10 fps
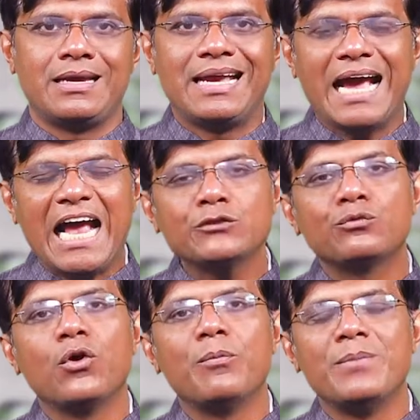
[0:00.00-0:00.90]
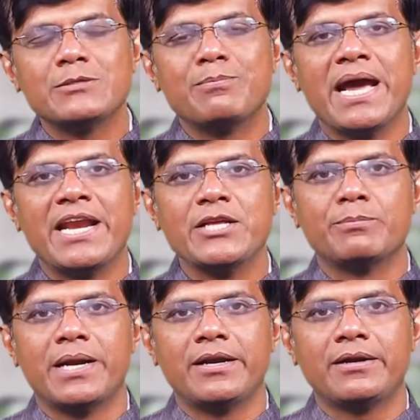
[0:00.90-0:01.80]
Cash flow
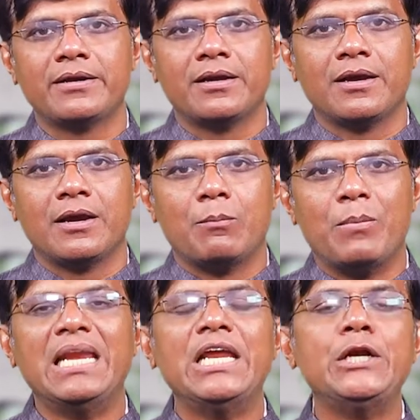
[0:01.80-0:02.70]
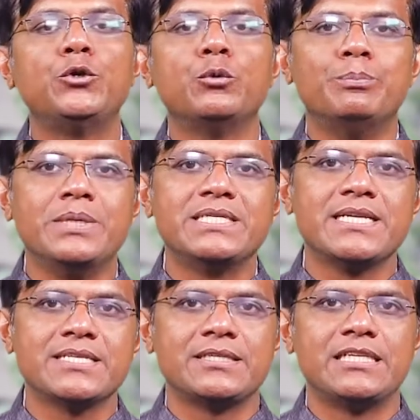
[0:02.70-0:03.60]
mismanagement may lead to
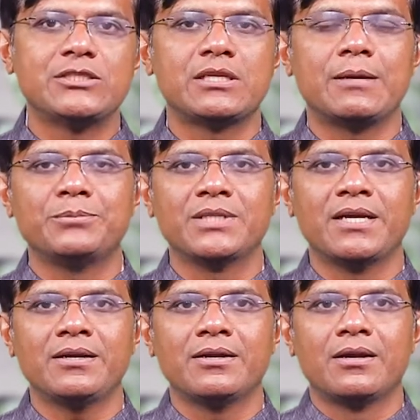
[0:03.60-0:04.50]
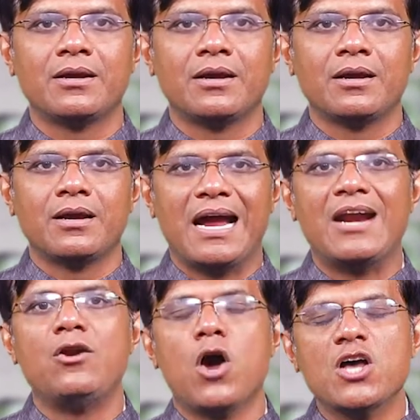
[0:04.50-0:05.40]
business disruption
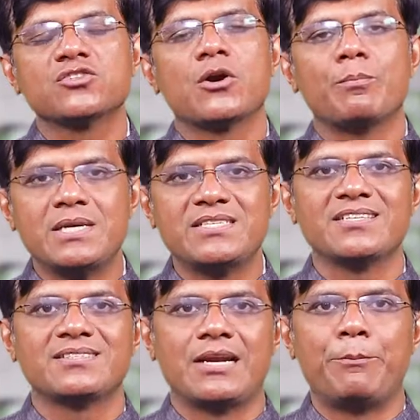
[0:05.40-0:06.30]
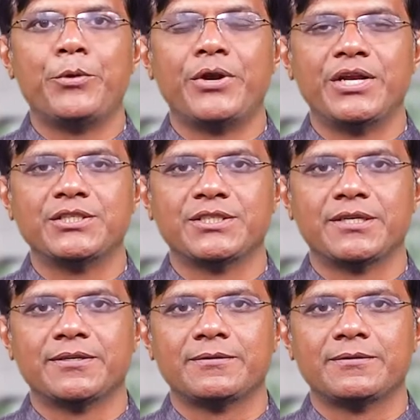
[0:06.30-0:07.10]
and loss of business reputation.